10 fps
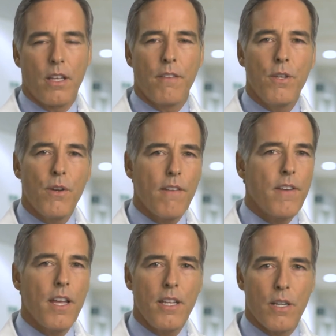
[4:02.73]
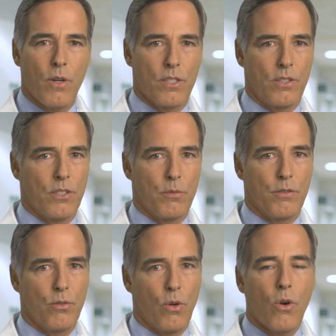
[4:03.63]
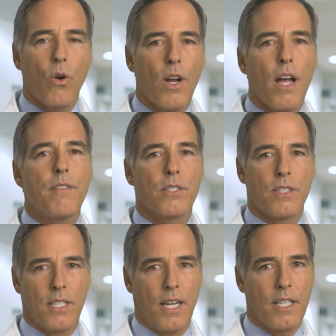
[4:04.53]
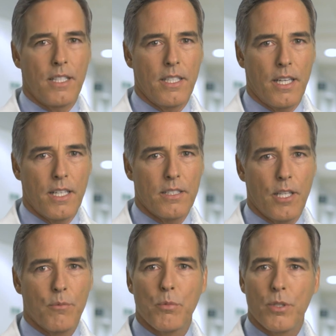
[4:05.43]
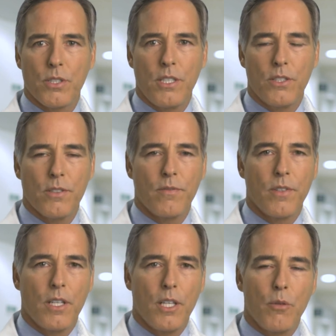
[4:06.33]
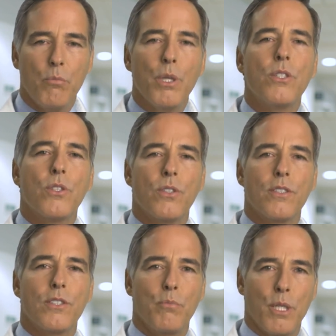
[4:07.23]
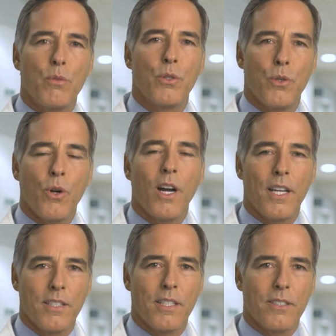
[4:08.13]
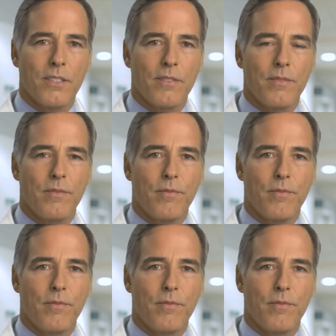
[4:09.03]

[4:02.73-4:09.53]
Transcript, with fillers: If you have any questions before or after a dilated eye exam or procedure, be sure to speak with your eye doctor.